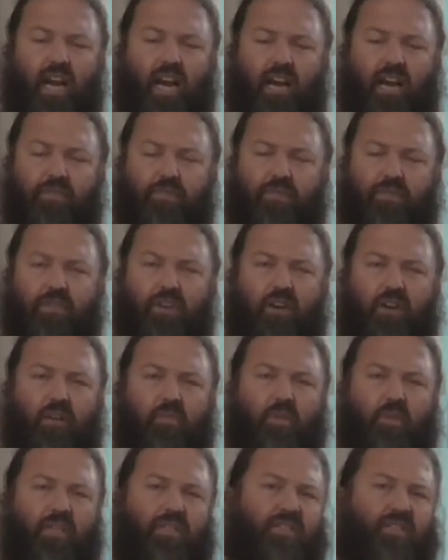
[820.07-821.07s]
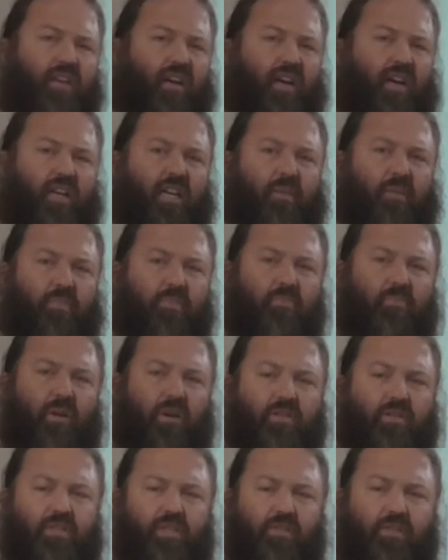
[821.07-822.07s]
had very much tied up
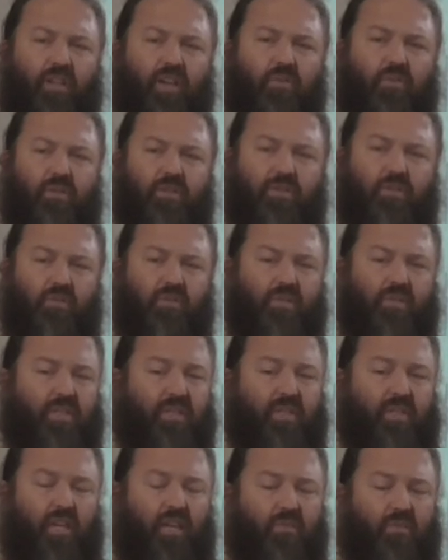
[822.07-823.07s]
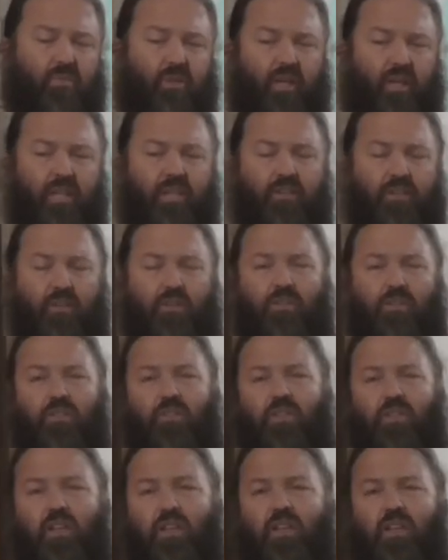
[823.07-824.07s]
most of their resources, and I really don't
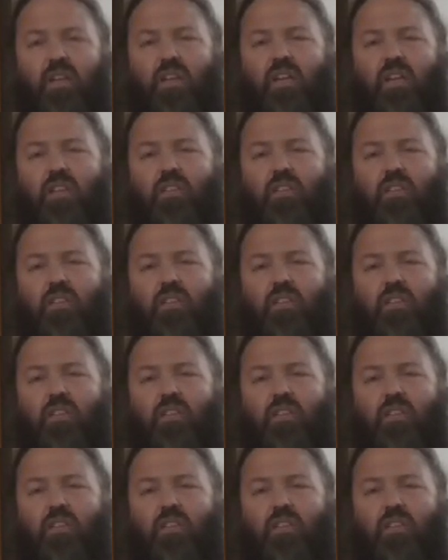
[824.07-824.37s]
think